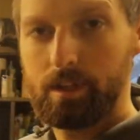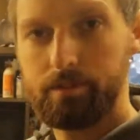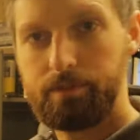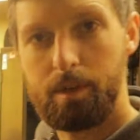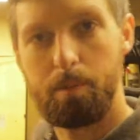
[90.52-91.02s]

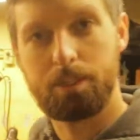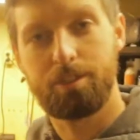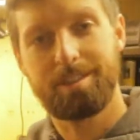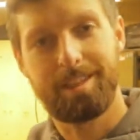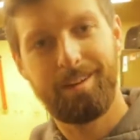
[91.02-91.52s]
of a bunch
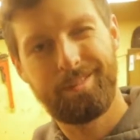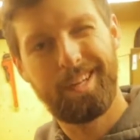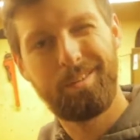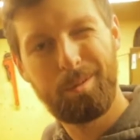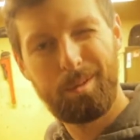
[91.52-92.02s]
of stuff
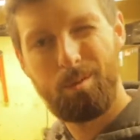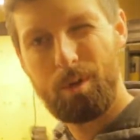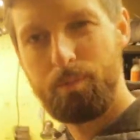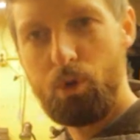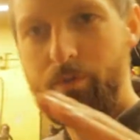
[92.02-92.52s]
that I really don't
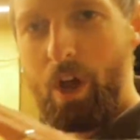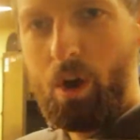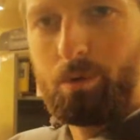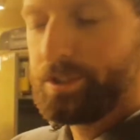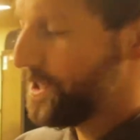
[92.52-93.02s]
want to move,
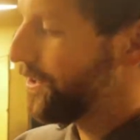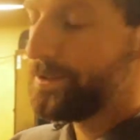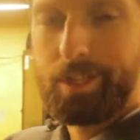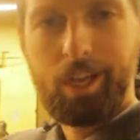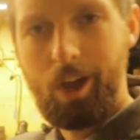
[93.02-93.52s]
we're just gonna
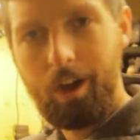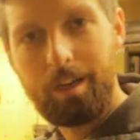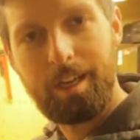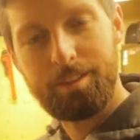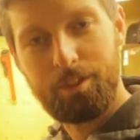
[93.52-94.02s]
use the
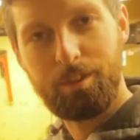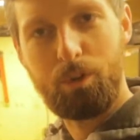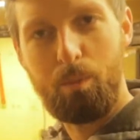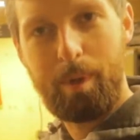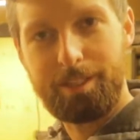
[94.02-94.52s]
car as our
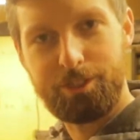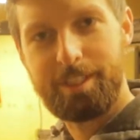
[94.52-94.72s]
little bench